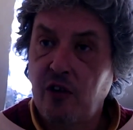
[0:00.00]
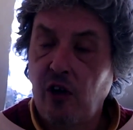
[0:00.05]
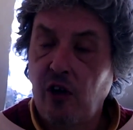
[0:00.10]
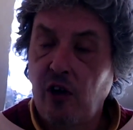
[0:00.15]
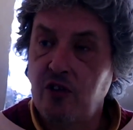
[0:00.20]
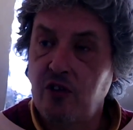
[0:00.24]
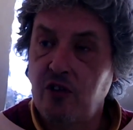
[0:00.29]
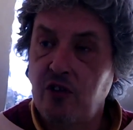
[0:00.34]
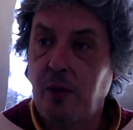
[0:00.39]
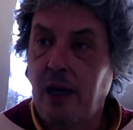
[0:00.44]

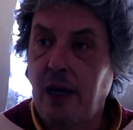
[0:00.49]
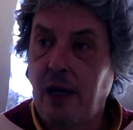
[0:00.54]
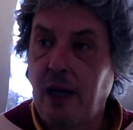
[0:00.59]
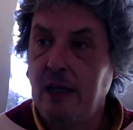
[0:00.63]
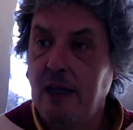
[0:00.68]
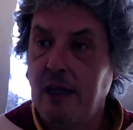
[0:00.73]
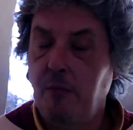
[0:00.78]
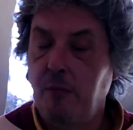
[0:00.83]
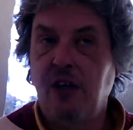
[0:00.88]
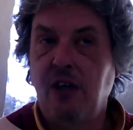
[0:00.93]
if you think
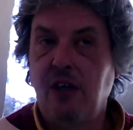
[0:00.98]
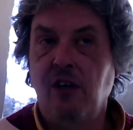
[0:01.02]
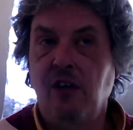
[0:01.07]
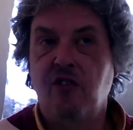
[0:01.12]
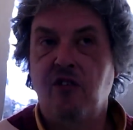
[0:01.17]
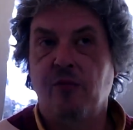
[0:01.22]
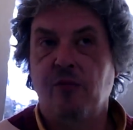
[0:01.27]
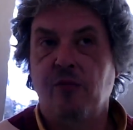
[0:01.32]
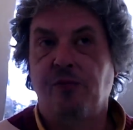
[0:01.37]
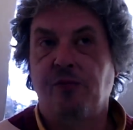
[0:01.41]
about how
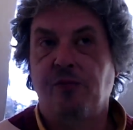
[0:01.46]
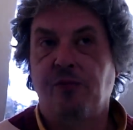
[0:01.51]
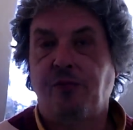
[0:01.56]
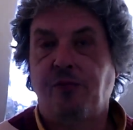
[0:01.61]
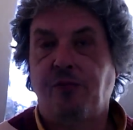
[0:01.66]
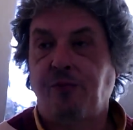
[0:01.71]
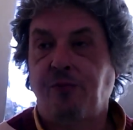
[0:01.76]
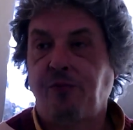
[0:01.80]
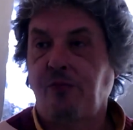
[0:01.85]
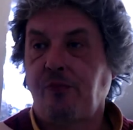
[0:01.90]
people
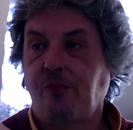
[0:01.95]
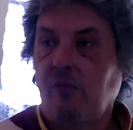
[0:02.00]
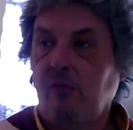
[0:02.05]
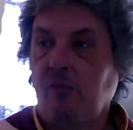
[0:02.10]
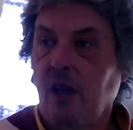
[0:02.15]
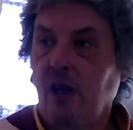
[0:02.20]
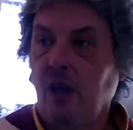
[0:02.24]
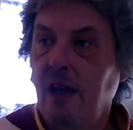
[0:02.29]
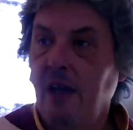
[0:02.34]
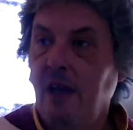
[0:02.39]
start
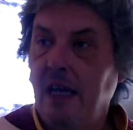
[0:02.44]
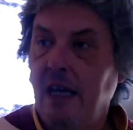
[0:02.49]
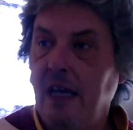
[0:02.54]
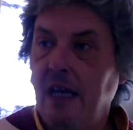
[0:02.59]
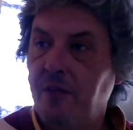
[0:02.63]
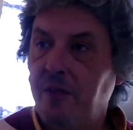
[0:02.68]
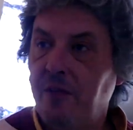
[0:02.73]
wars,